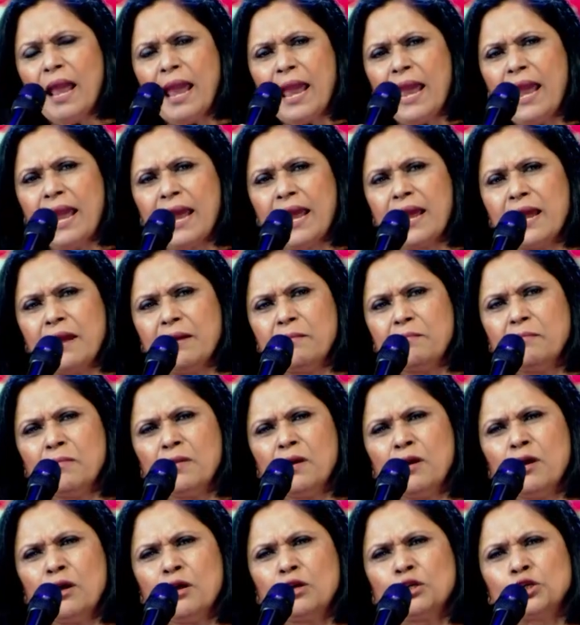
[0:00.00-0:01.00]
aim
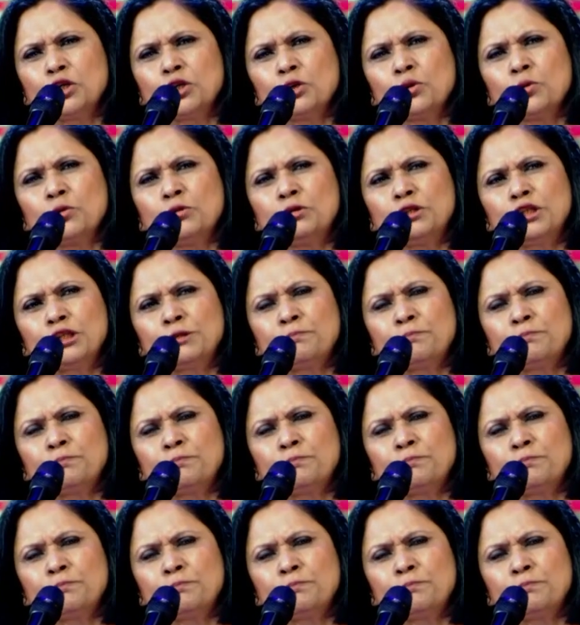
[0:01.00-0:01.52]
to